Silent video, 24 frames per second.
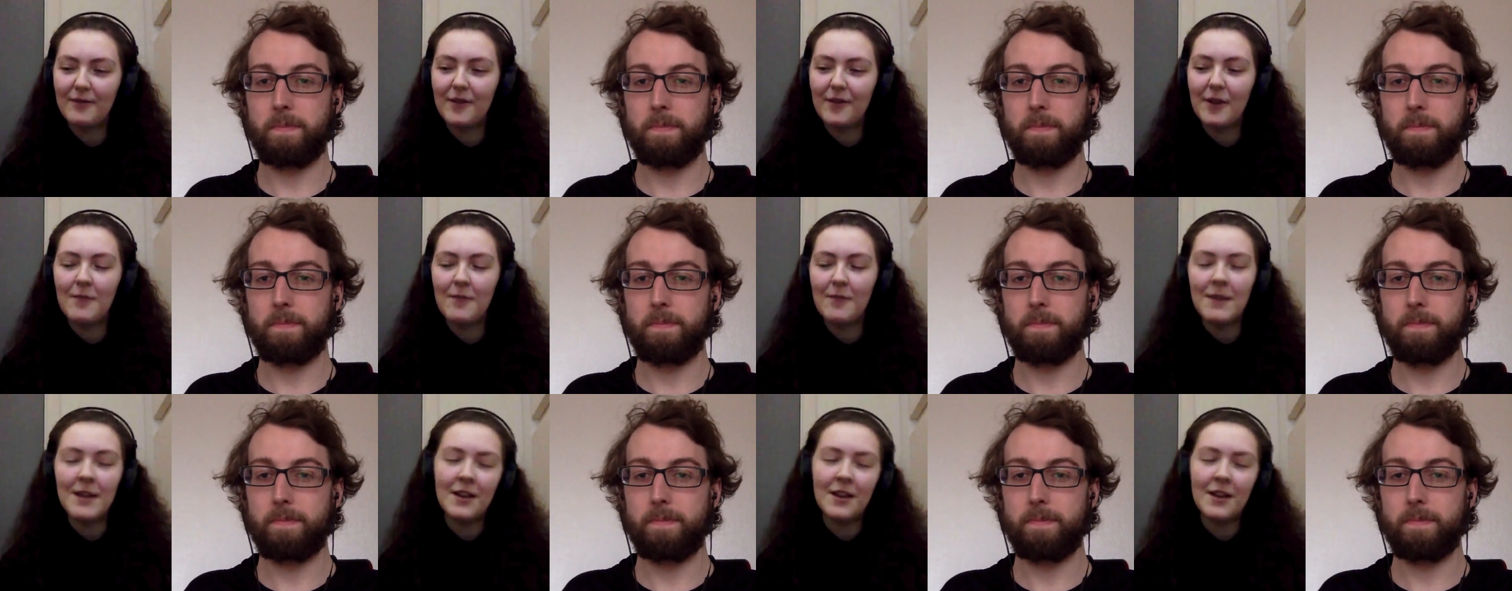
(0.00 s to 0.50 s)
Speaker 1: a
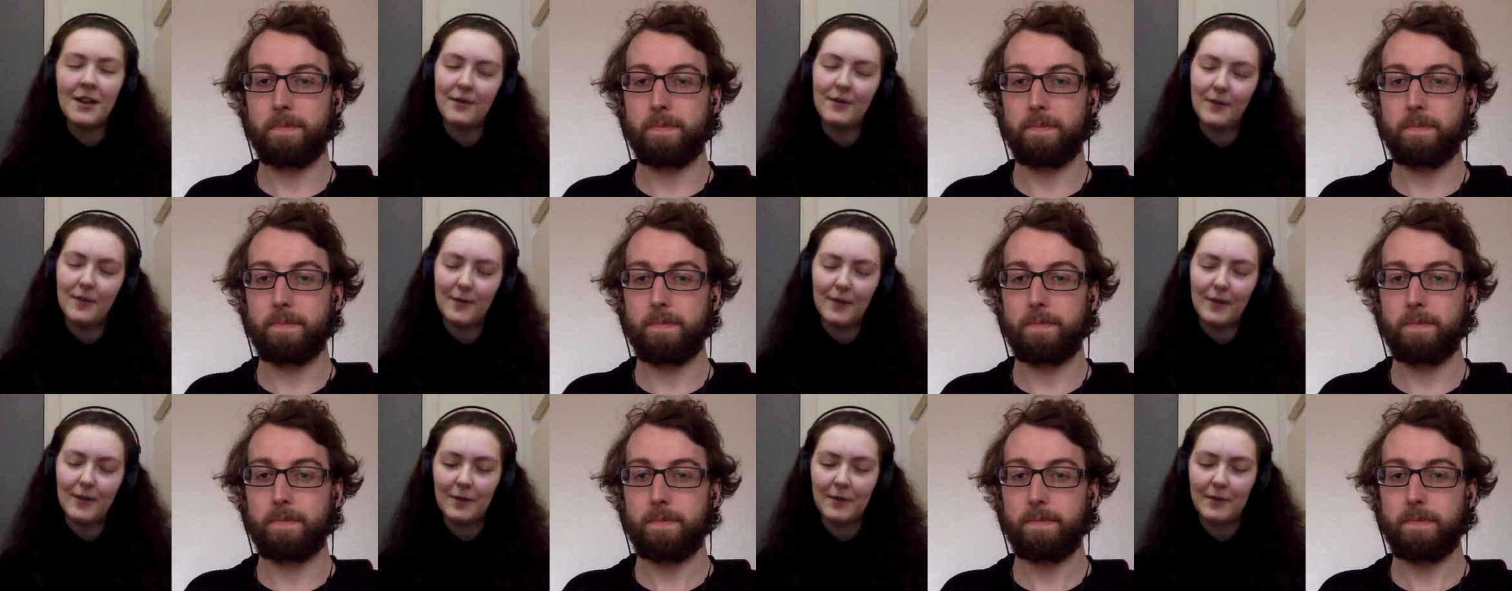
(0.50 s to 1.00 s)
minute of a
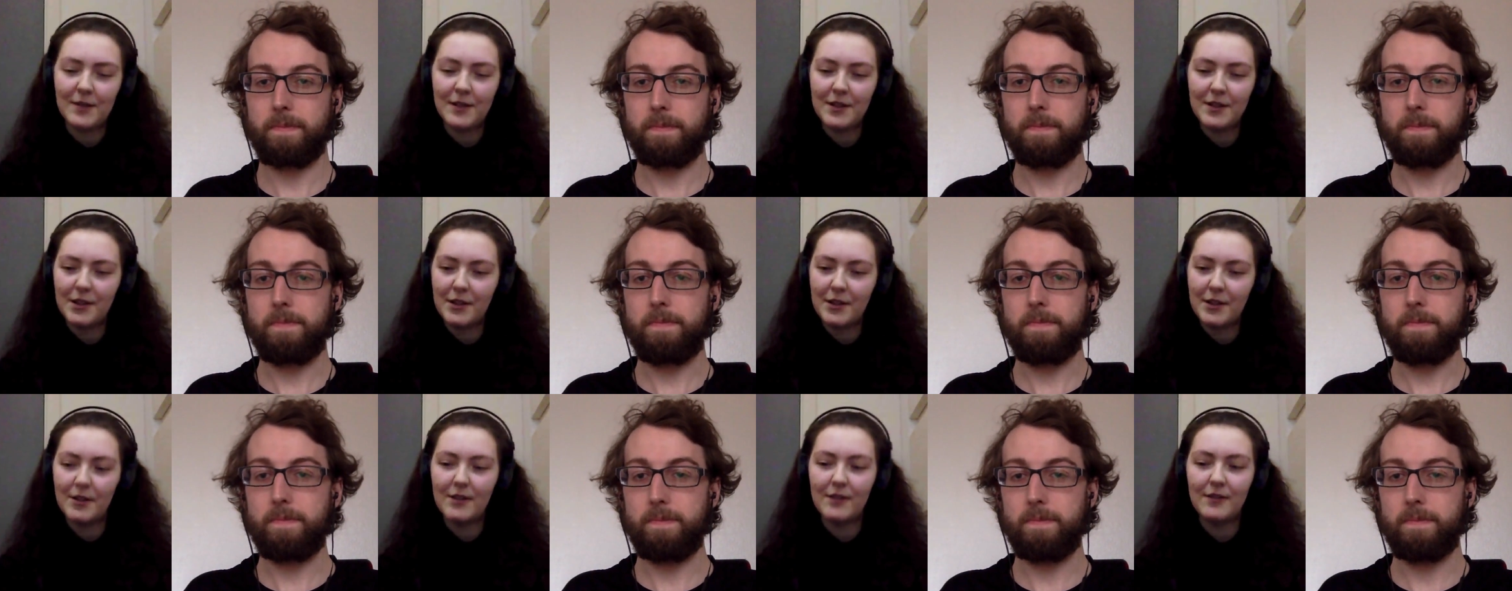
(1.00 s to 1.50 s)
film to
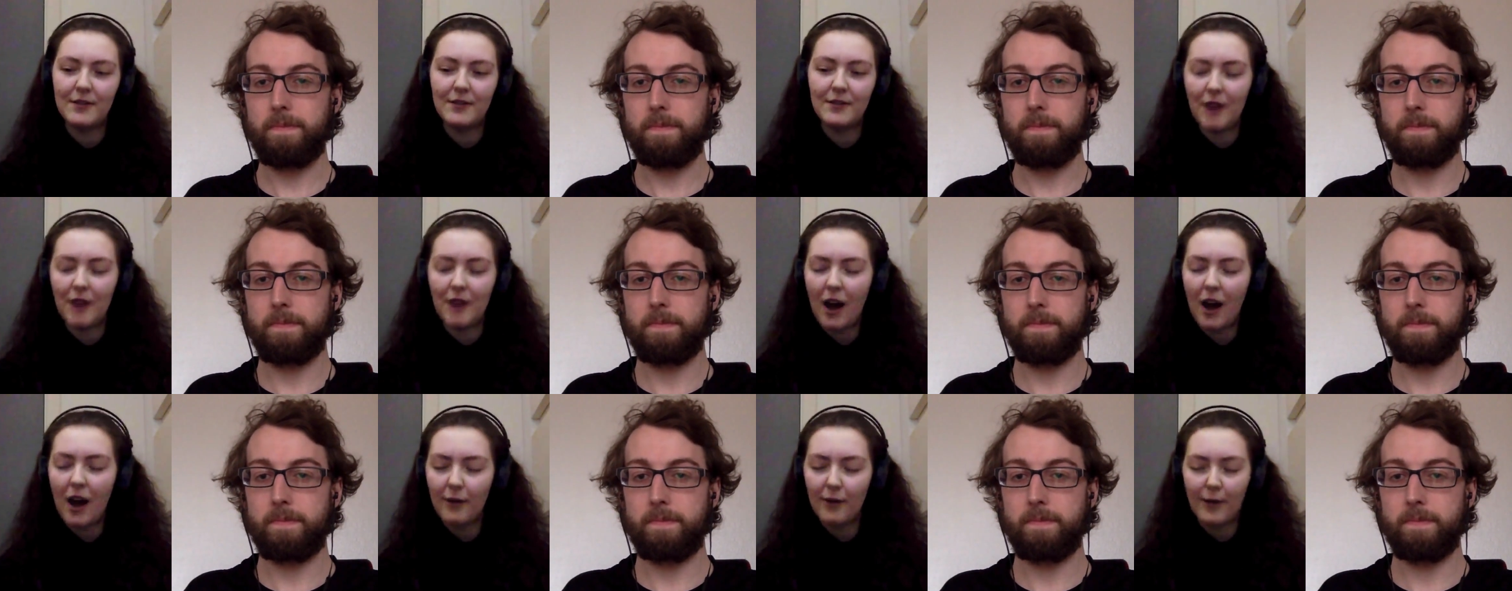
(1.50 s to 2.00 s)
do and you're
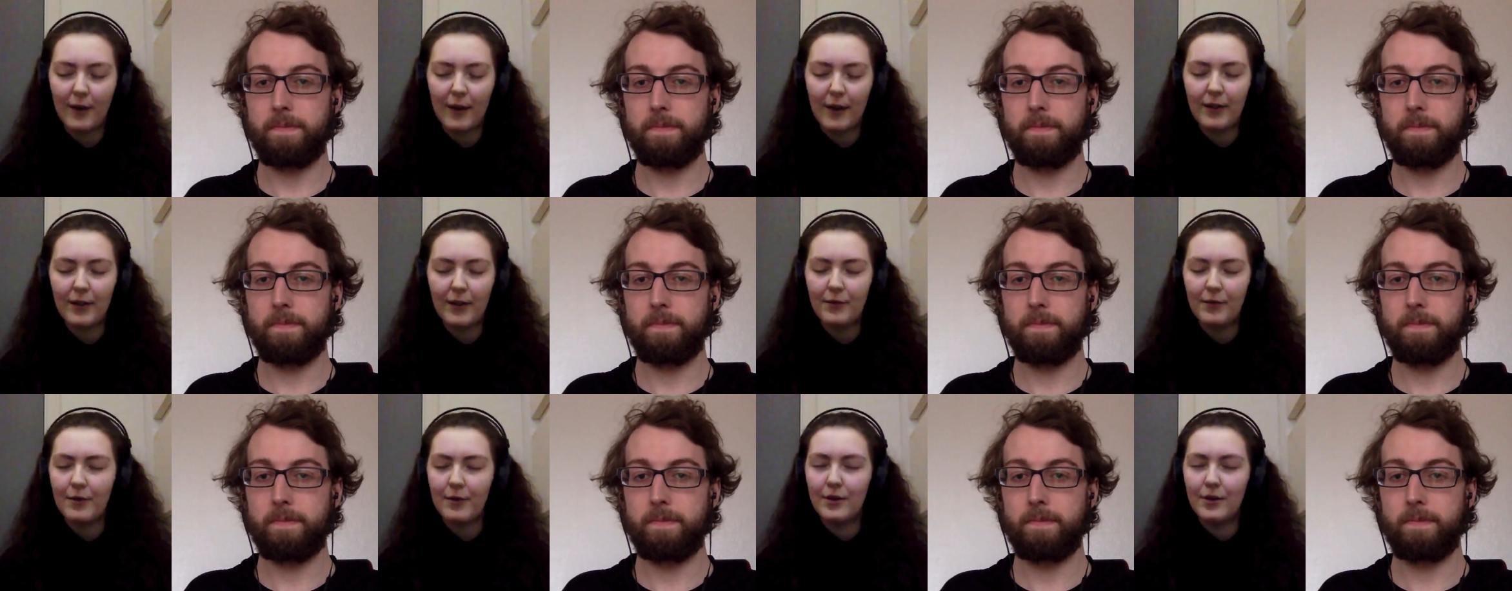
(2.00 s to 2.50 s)
halfway
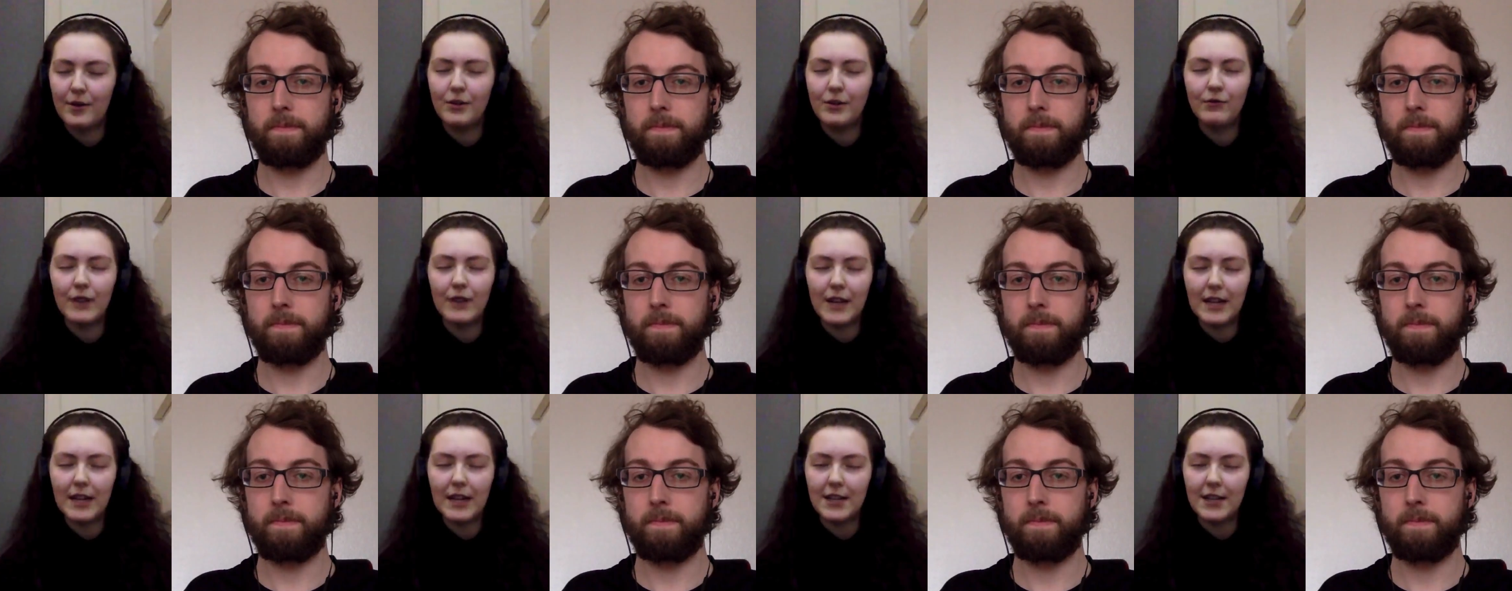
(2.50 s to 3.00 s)
through and you're
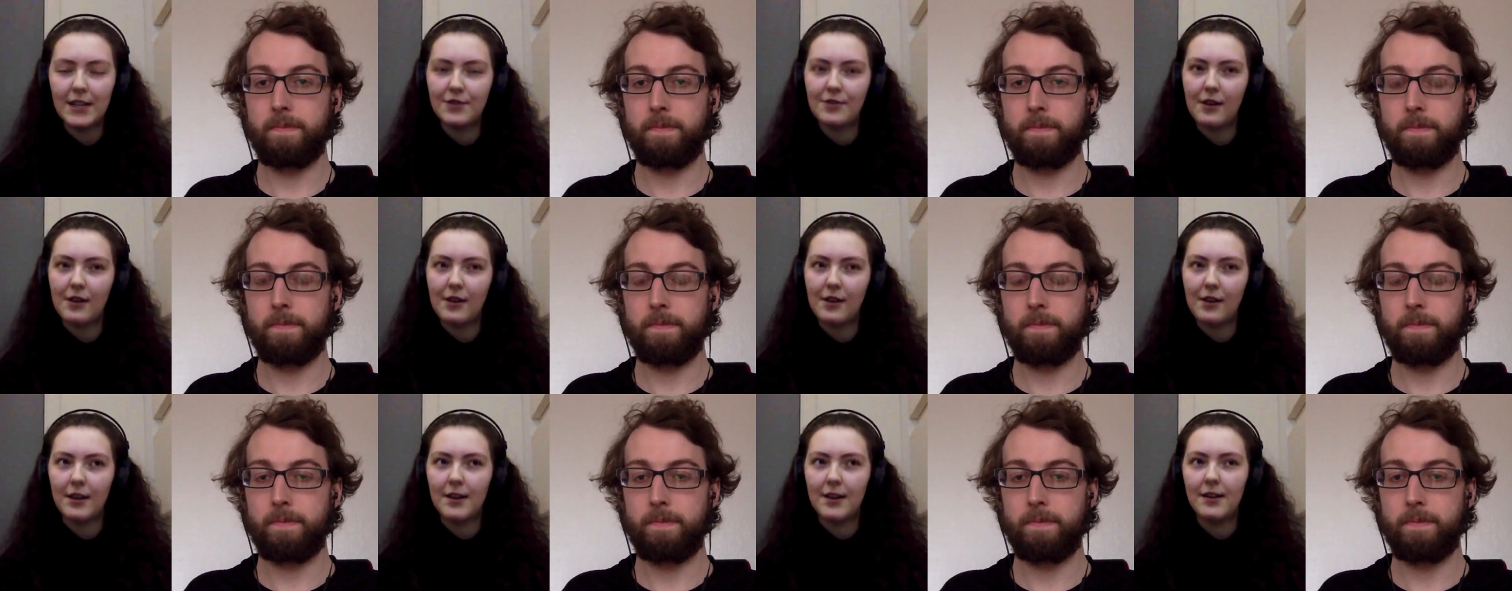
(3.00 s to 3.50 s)
really
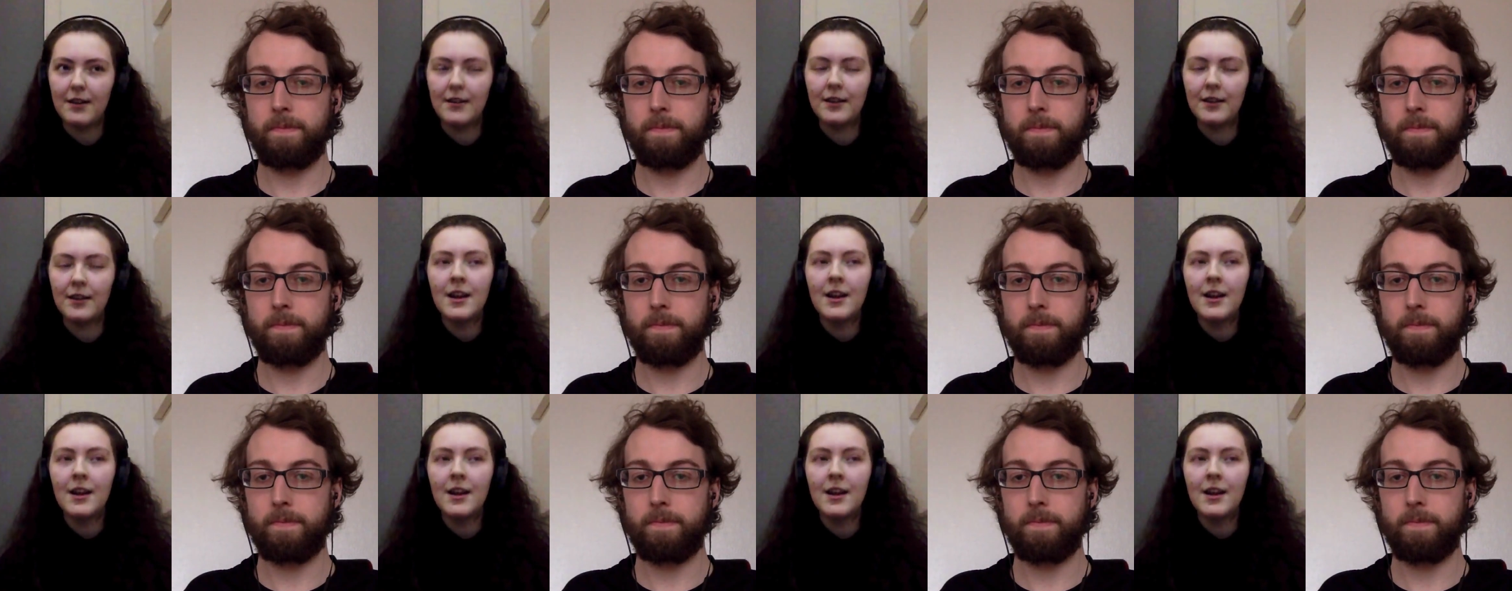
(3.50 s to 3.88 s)
struggling,